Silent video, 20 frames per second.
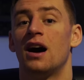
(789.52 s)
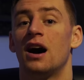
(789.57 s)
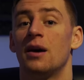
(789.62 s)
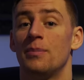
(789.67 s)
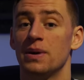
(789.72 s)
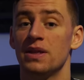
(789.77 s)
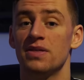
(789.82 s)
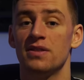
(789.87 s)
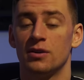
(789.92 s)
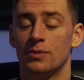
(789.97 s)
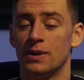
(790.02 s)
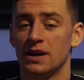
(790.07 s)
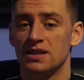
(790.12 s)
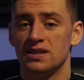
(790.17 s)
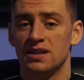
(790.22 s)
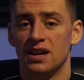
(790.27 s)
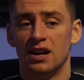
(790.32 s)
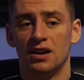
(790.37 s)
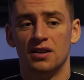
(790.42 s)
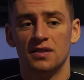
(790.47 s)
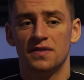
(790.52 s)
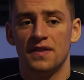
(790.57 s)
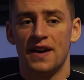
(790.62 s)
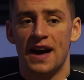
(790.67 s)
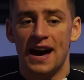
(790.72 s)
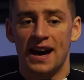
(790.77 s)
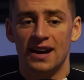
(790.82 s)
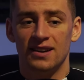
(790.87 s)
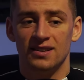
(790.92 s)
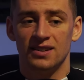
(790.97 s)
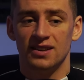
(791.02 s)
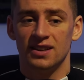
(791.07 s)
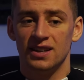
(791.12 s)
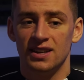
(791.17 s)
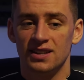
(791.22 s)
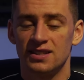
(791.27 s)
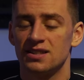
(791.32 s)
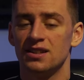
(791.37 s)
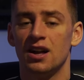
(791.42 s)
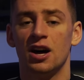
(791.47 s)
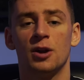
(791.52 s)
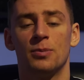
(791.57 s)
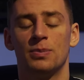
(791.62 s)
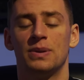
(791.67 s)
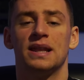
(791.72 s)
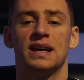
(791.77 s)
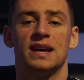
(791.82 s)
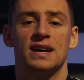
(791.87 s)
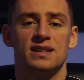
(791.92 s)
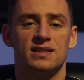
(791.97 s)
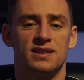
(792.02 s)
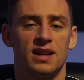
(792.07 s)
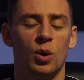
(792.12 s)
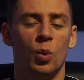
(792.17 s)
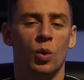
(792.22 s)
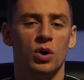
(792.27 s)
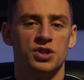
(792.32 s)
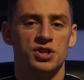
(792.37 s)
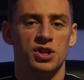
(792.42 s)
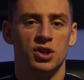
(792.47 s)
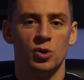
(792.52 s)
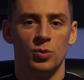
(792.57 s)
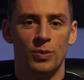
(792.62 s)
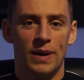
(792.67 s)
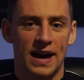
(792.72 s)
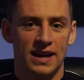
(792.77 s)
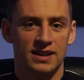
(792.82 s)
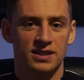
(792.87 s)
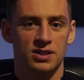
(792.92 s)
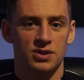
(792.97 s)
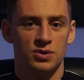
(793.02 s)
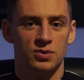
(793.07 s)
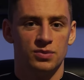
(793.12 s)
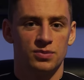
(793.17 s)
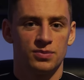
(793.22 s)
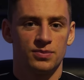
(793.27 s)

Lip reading: I've been there myself, and it's not a place that I want to go back to.